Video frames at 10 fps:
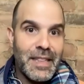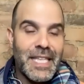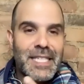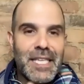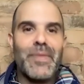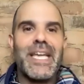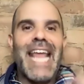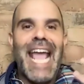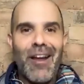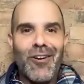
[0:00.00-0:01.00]
that something
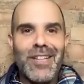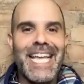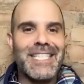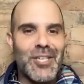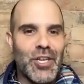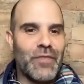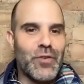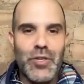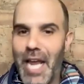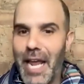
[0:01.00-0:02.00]
inherently has to shift
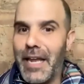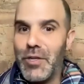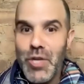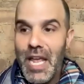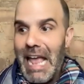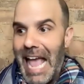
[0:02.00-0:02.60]
or change